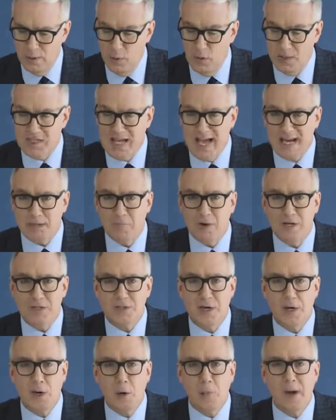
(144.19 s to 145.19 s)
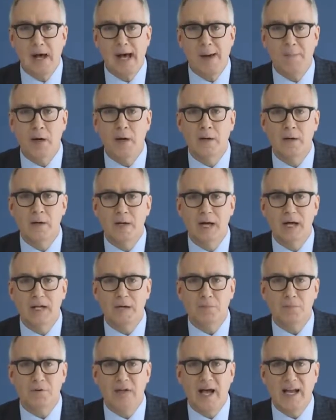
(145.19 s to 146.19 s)
who attacked President Obama and
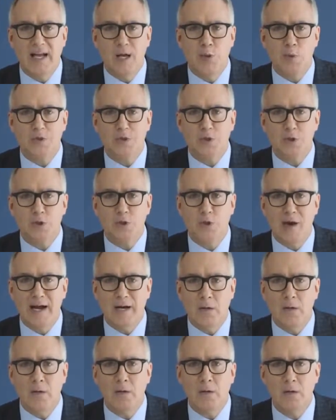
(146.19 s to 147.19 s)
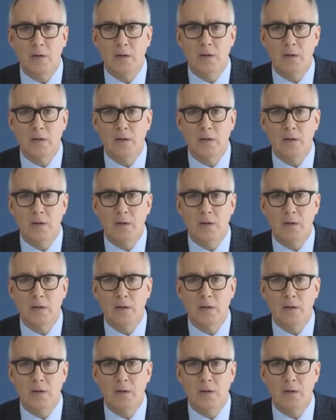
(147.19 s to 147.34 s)
implied he was a traitor,